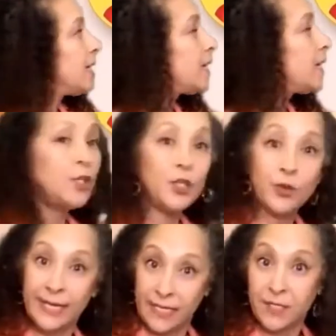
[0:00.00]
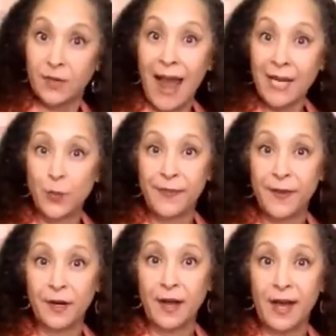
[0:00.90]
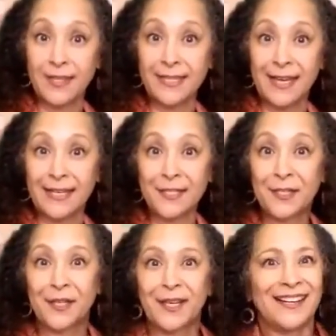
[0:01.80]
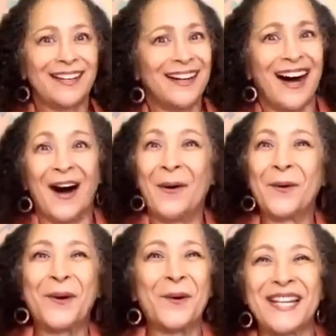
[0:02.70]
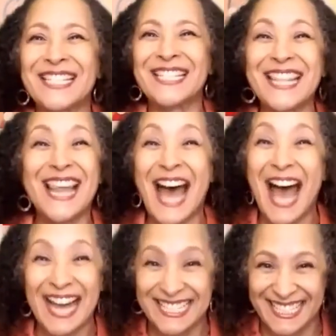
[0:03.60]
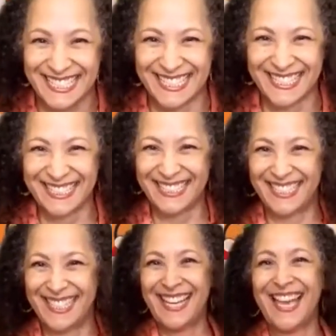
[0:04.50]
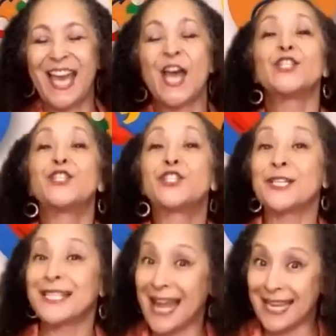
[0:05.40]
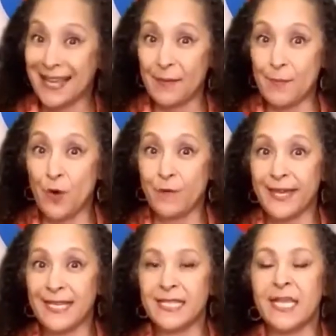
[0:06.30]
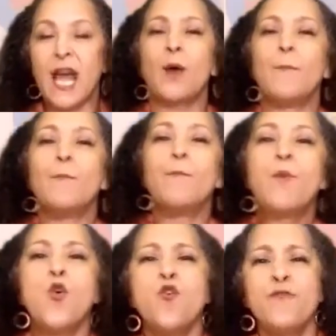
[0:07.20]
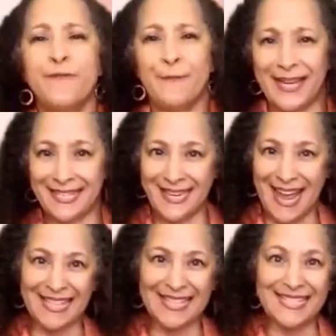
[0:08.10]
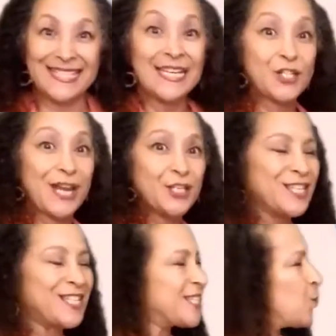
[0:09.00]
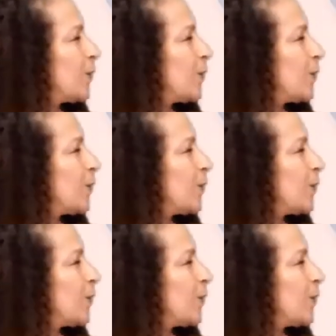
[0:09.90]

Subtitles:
You can interact with your content. How cool is that? Just like in the movies, movement and scene changes will